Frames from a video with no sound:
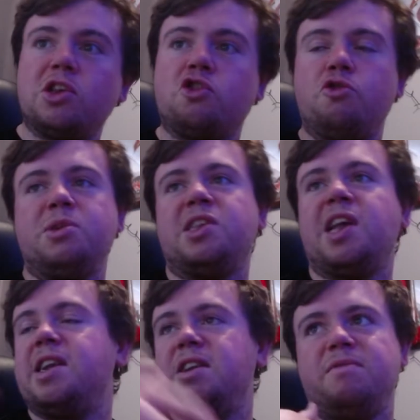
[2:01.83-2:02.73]
It could be set
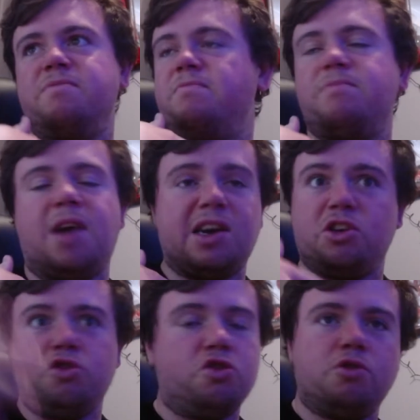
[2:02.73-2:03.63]
in, I don't
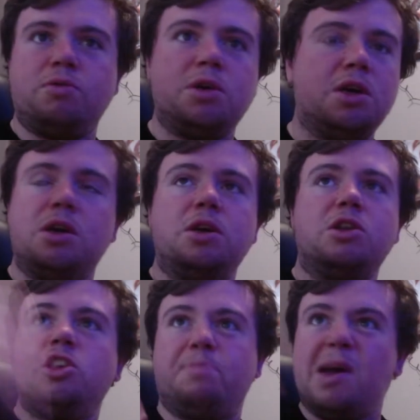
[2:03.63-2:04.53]
know,
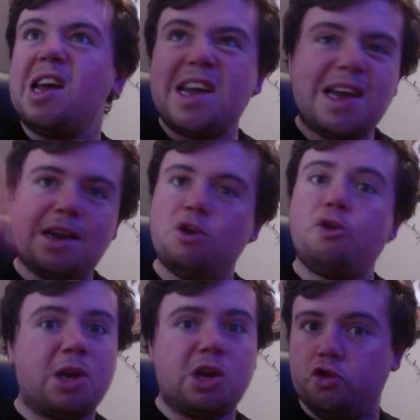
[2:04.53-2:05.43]
Spain.
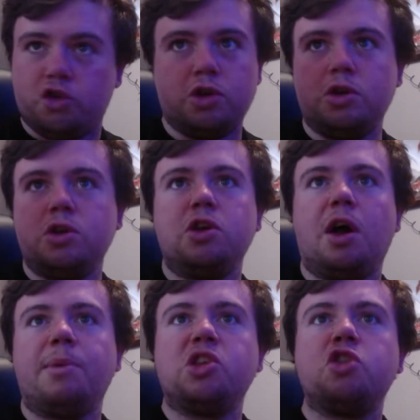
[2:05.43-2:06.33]
Nobody knows. I
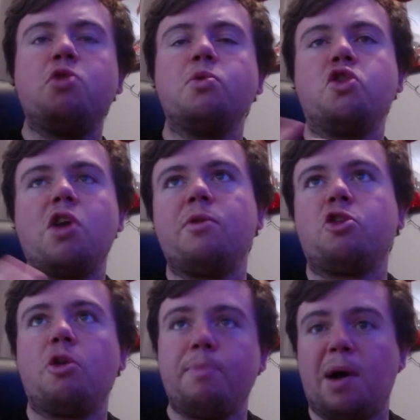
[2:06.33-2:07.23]
mean, there's some rumors going on.
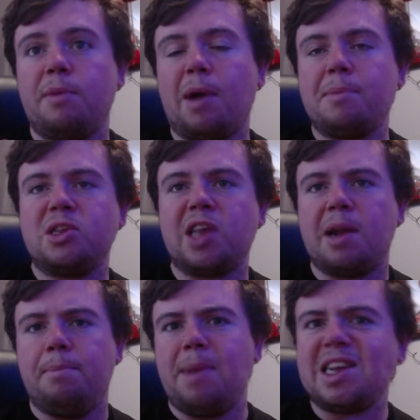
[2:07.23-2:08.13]
It might be set
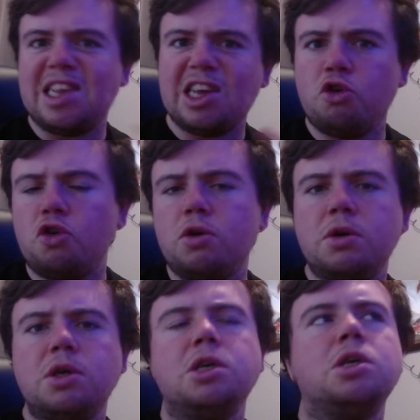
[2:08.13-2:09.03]
in Mexico.
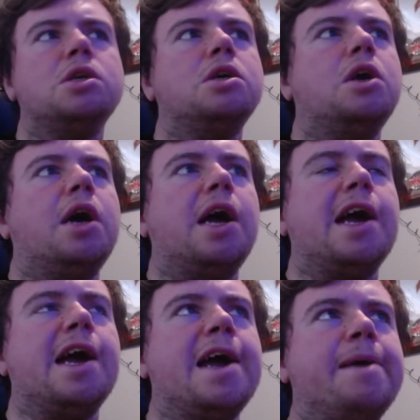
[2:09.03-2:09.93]

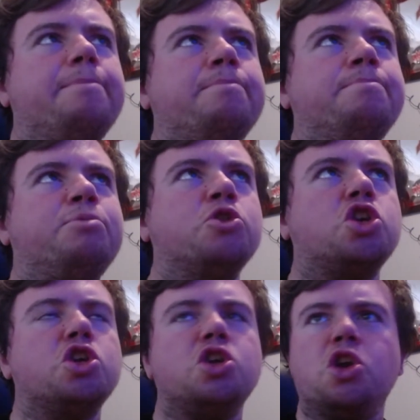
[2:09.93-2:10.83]
Um, but,
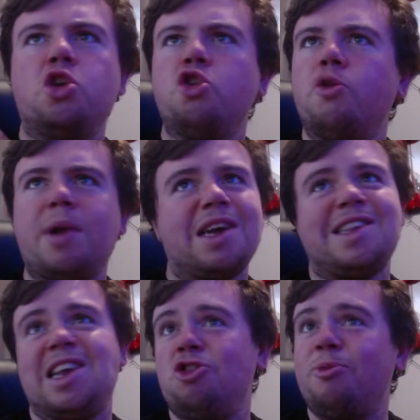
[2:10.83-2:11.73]
no, like I
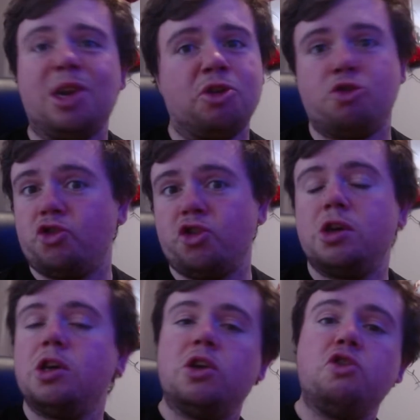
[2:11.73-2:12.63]
said, nobody knows.
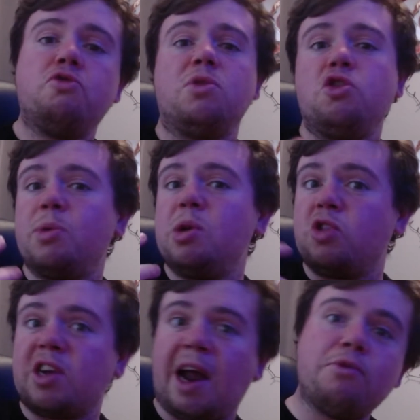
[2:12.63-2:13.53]
No, nobody knows
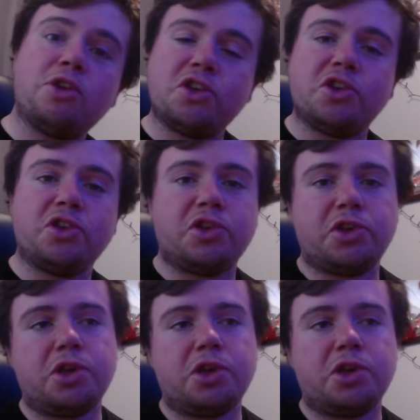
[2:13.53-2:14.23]
the characters.